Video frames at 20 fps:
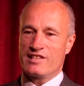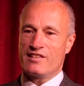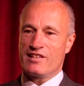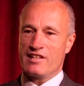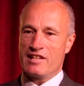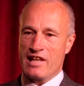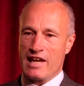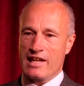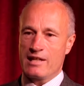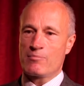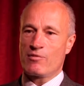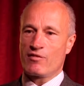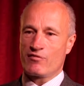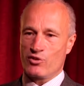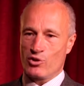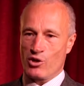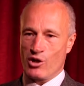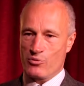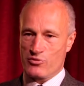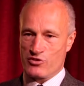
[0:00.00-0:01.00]
in the name of
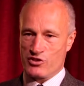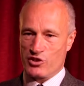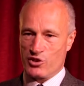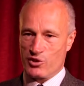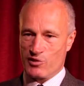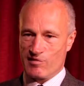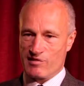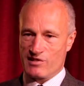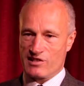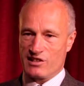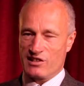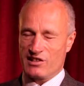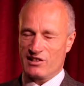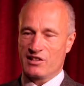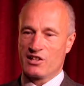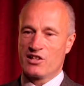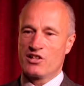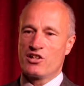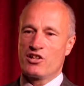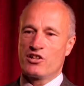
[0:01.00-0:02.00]
your own
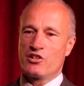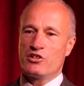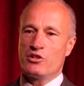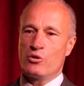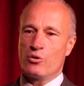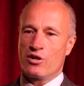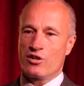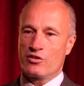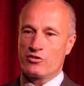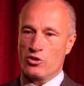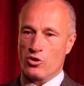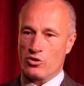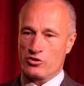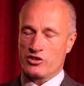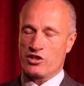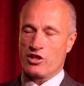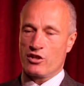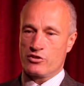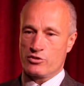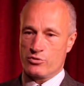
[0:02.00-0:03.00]
security, you are
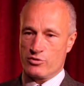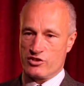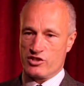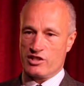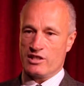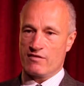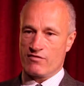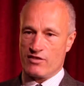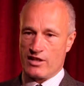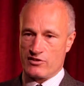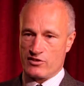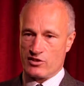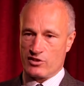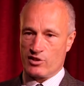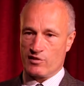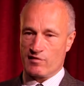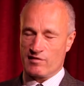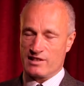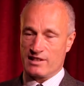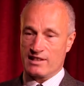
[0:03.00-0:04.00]
not going to achieve that
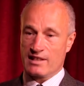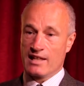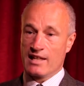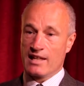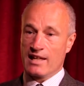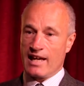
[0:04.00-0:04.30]
security.